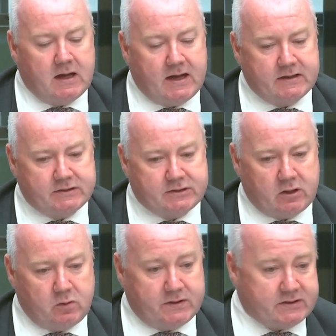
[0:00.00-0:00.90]
And
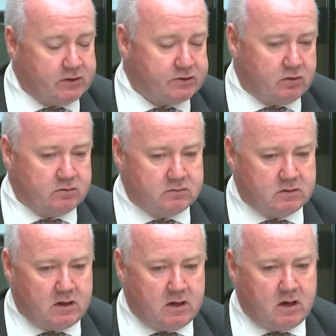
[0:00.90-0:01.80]
so we touched on
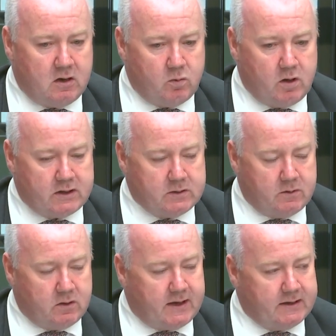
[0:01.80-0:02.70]
our work that
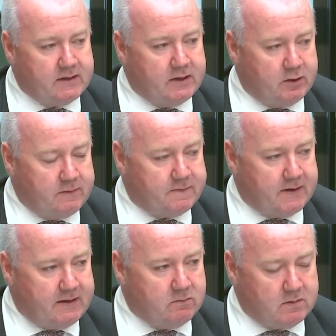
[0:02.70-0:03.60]
we're looking at a new
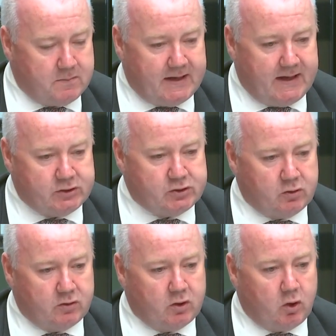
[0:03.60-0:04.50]
fleet. We're making
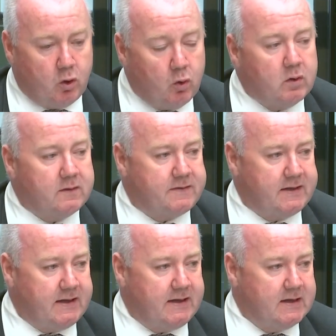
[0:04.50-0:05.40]
sure that all of
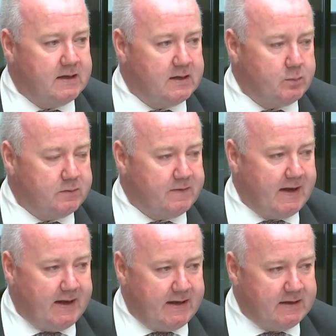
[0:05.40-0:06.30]
the
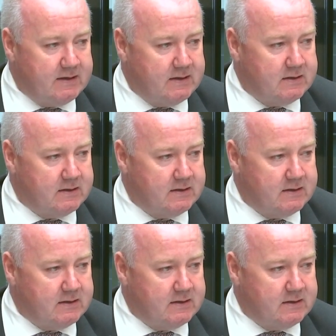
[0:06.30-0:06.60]
prevailing